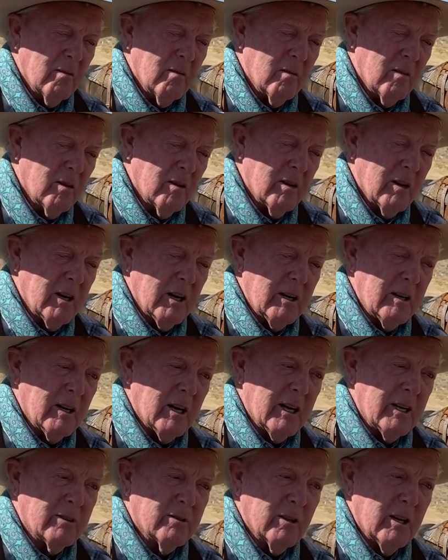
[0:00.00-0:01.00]
All right,
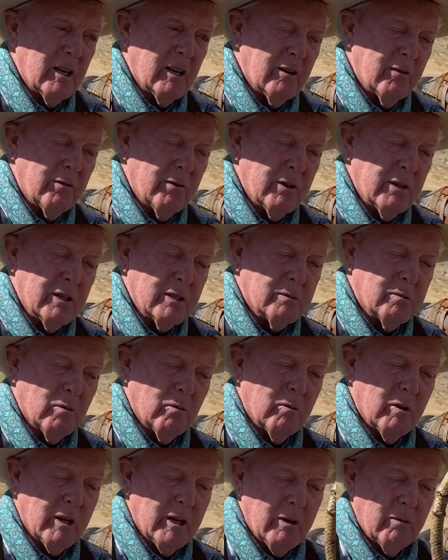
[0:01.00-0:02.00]
I traded for this, but
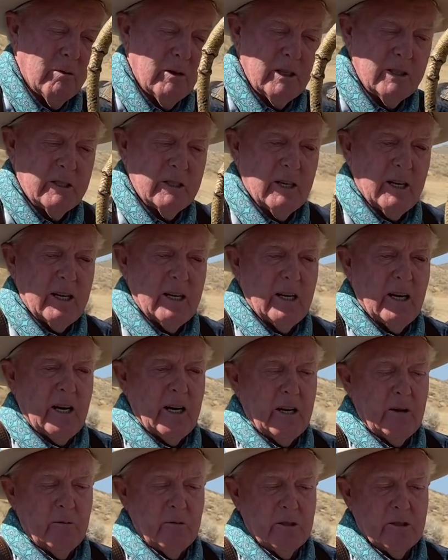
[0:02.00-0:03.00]
reason I
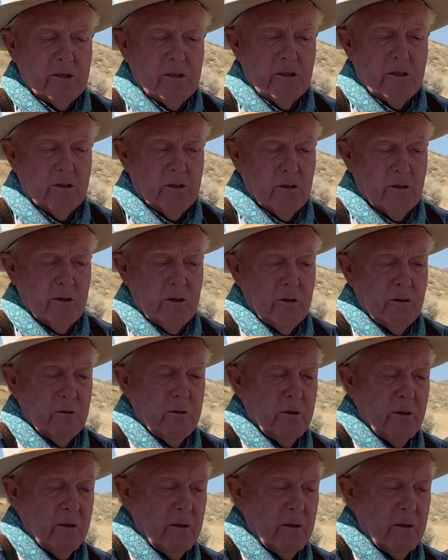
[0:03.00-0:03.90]
got it was to show you